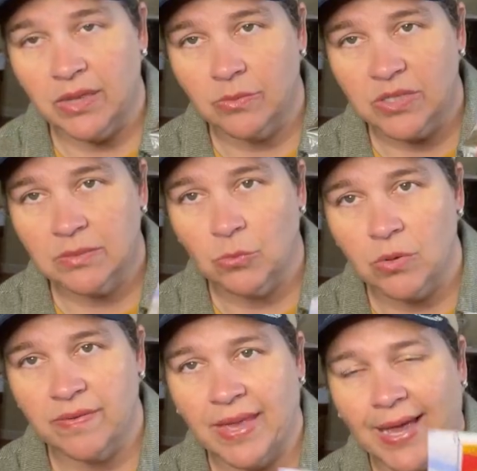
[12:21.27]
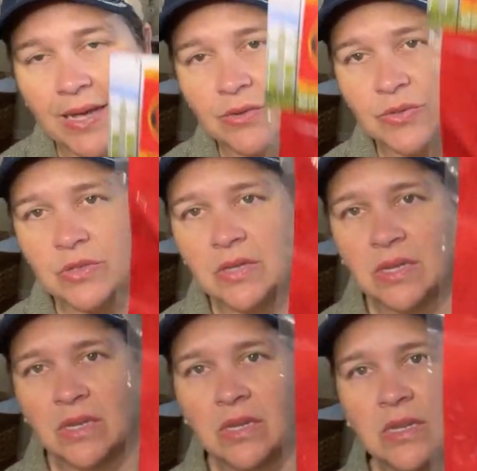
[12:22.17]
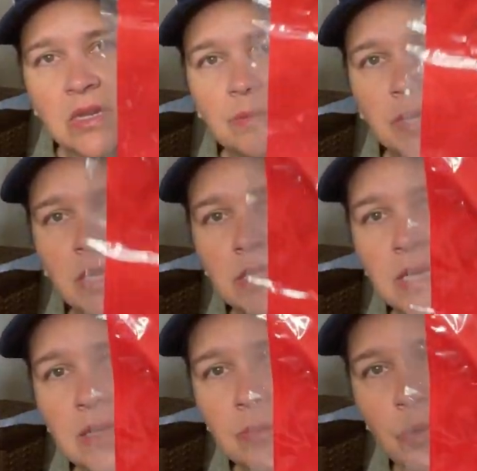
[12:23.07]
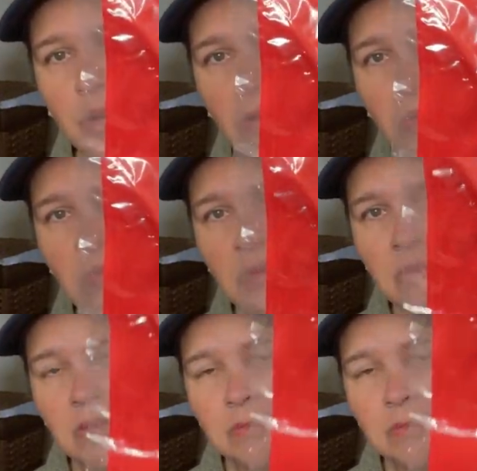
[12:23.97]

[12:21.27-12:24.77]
There was some more in the house, but Marine Corps.